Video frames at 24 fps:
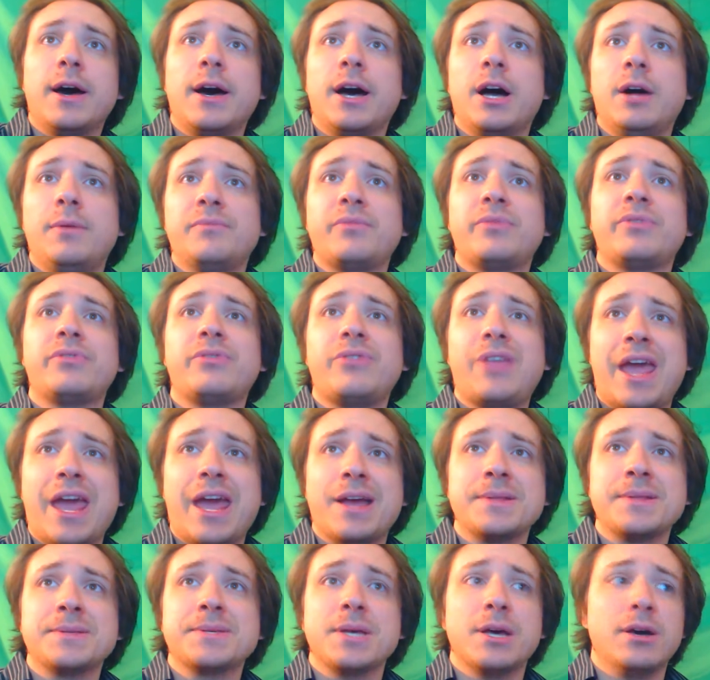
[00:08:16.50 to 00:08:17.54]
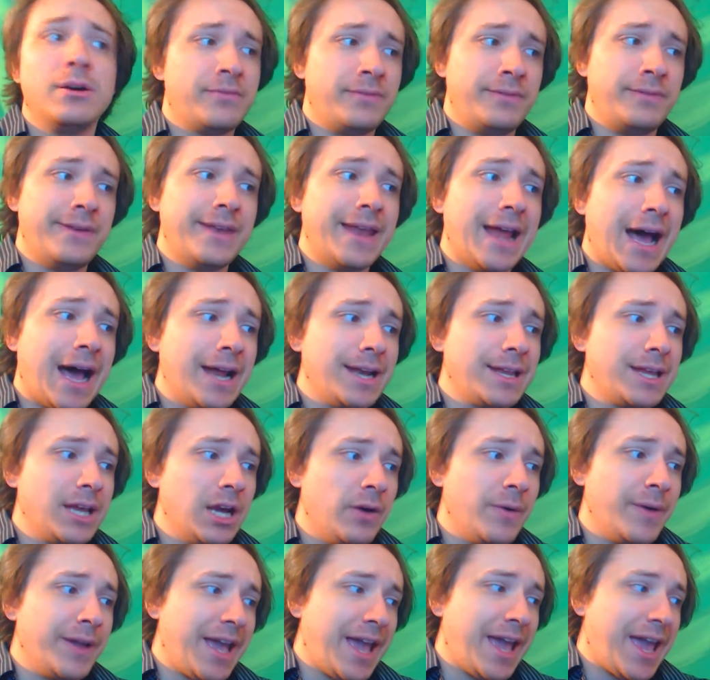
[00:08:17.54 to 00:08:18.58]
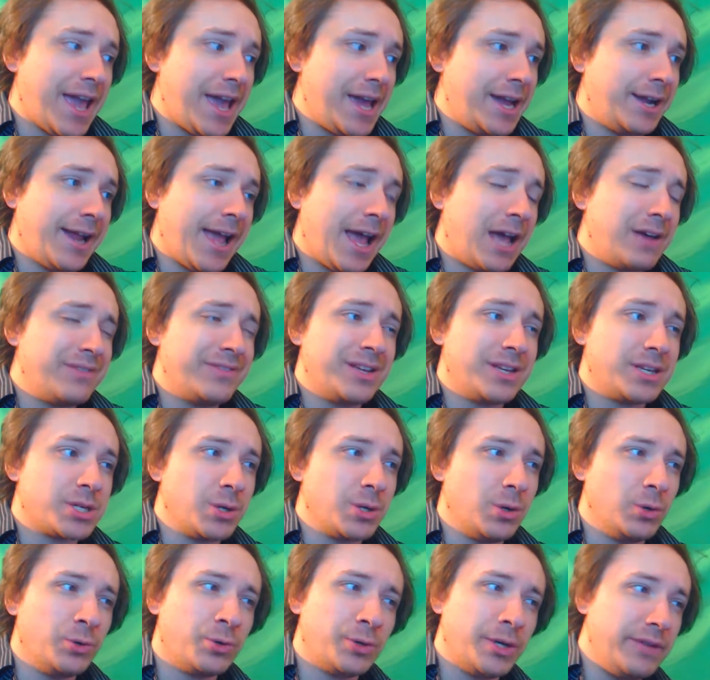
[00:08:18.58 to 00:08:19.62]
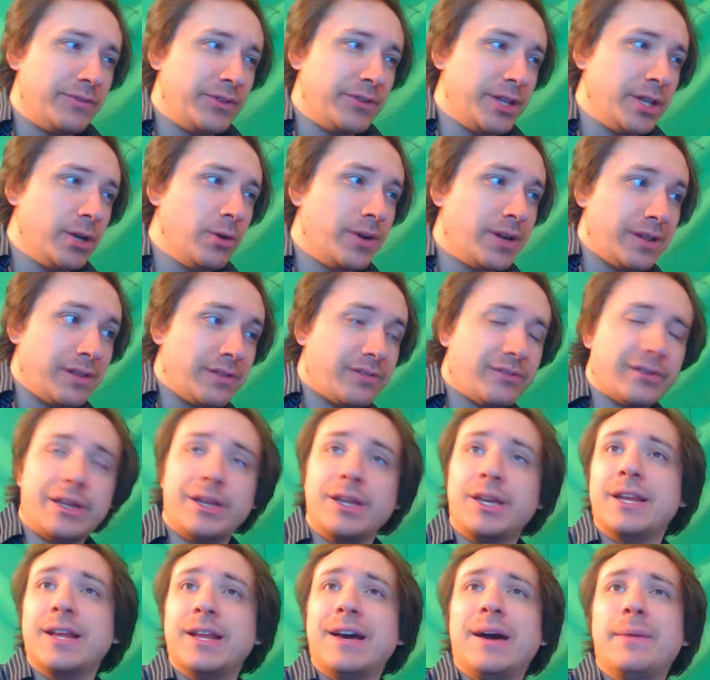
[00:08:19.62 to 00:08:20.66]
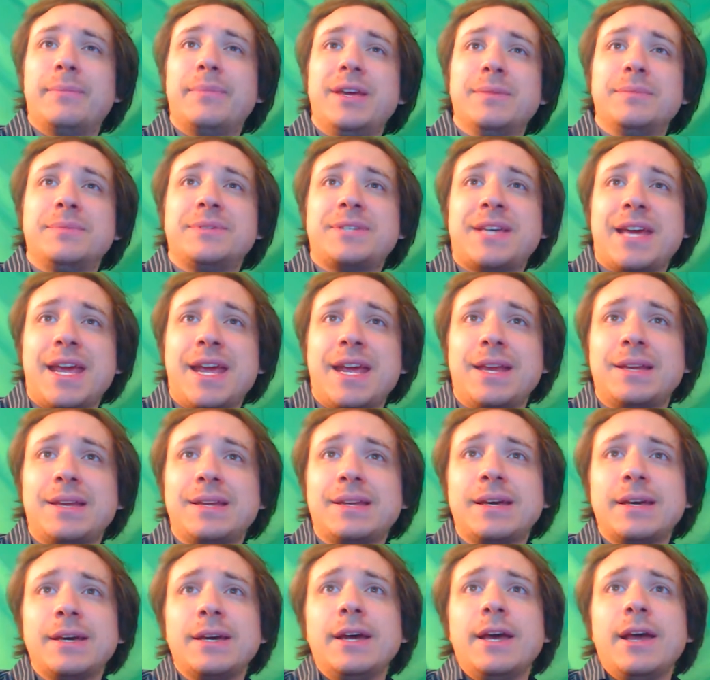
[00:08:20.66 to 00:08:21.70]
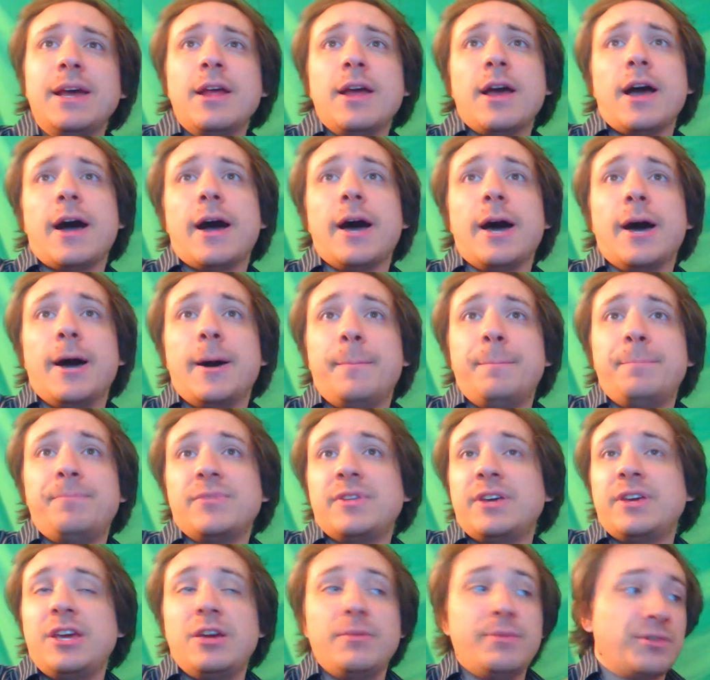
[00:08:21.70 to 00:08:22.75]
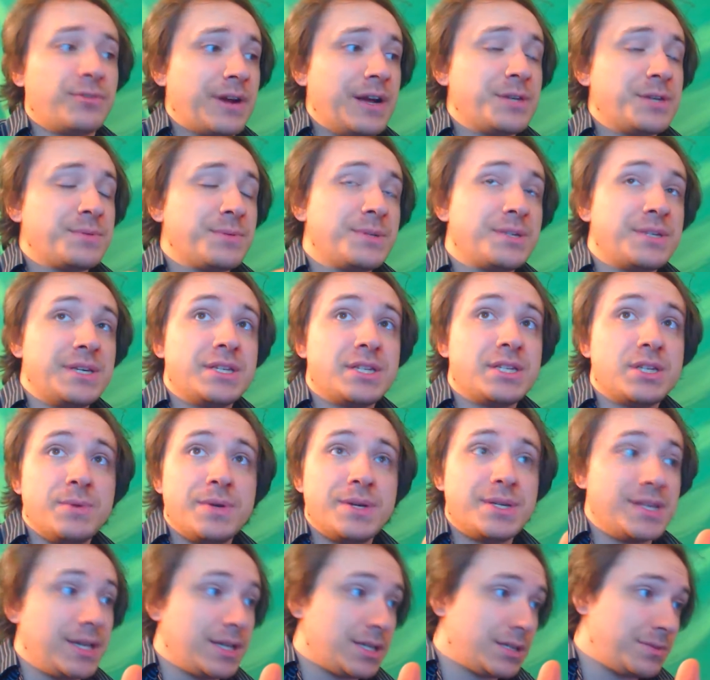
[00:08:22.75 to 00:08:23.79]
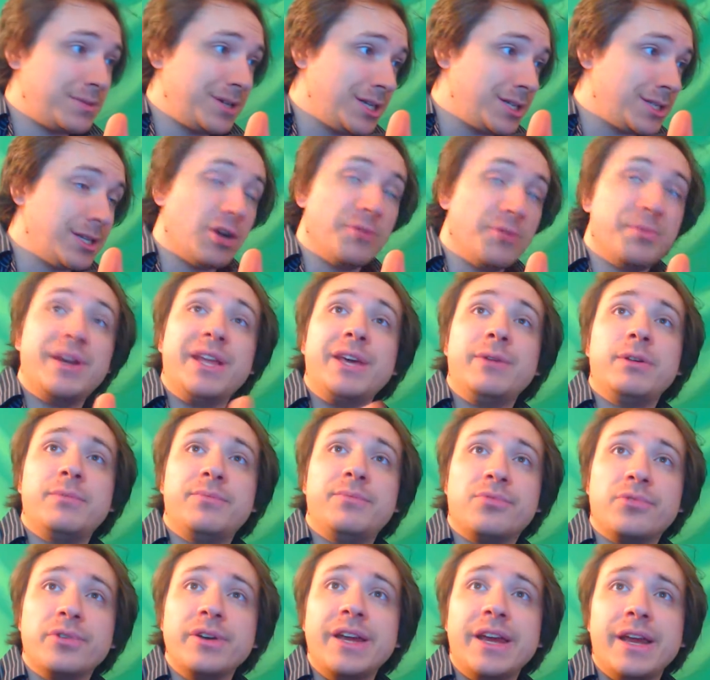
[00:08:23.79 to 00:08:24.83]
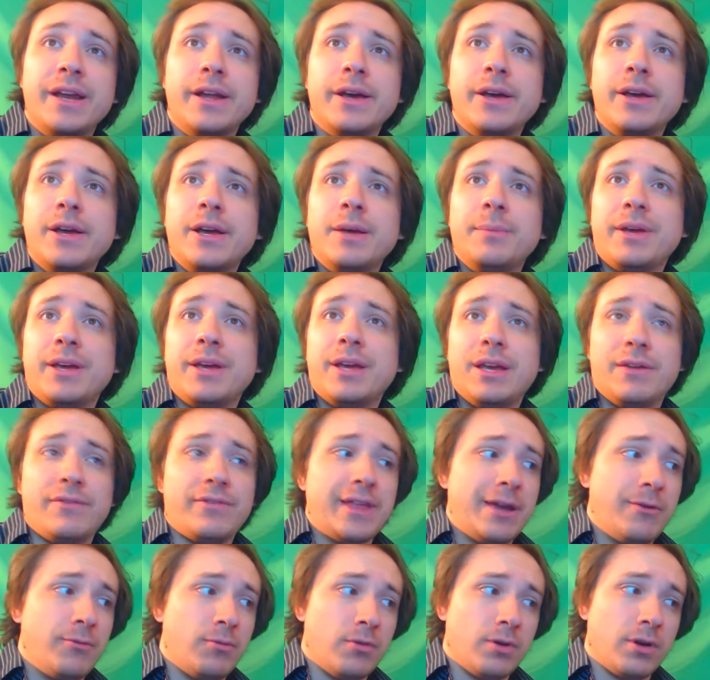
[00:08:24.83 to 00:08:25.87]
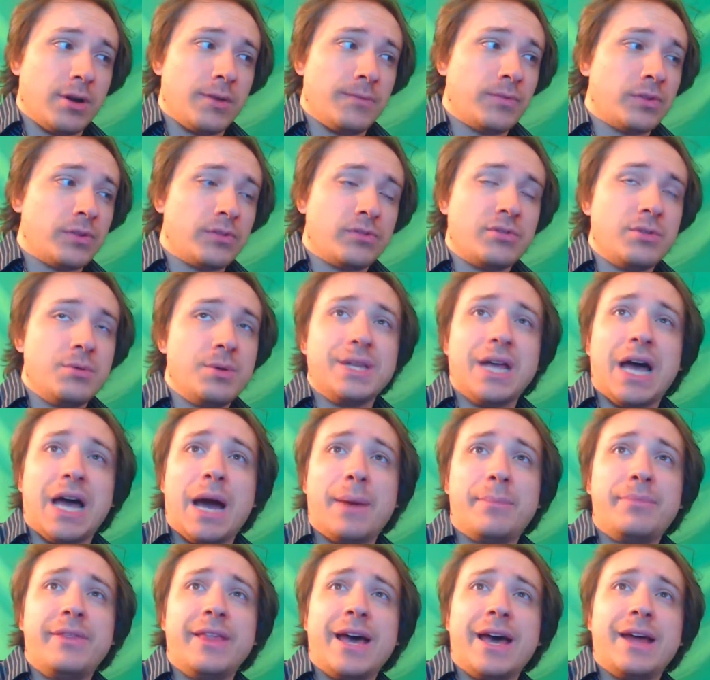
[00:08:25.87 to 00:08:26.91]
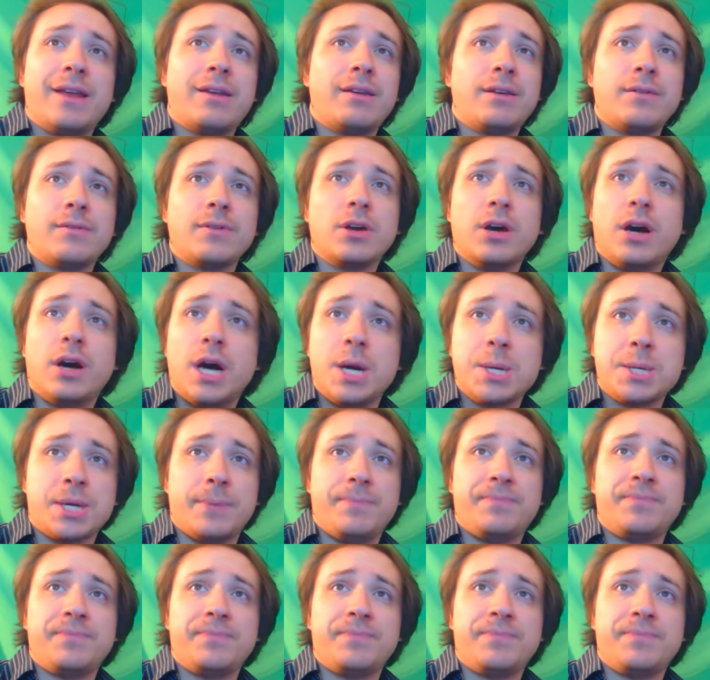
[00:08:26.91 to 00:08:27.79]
stance of not going ahead and having children even though consent cannot be obtained, the human race would cease to exist, because nobody would breed if they were to adopt that caution.